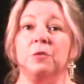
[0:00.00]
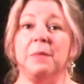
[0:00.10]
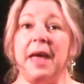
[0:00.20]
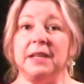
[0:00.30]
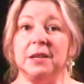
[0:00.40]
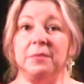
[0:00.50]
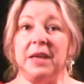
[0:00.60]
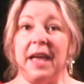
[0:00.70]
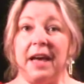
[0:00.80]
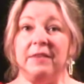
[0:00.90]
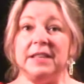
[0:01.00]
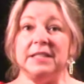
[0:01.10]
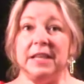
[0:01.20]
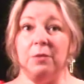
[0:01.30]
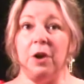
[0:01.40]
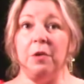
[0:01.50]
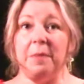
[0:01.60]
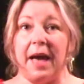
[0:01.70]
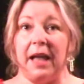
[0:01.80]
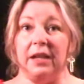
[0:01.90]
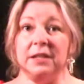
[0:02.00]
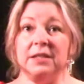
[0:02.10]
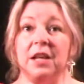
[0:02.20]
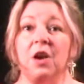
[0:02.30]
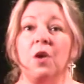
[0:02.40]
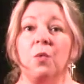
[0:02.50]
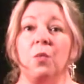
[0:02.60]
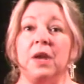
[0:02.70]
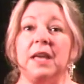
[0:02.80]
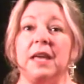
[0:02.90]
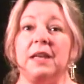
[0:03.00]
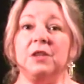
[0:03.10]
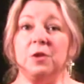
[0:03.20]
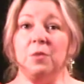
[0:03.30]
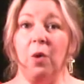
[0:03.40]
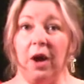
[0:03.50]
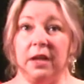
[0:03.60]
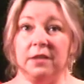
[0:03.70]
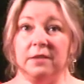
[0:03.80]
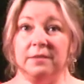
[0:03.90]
make something have a zero balance, we do what?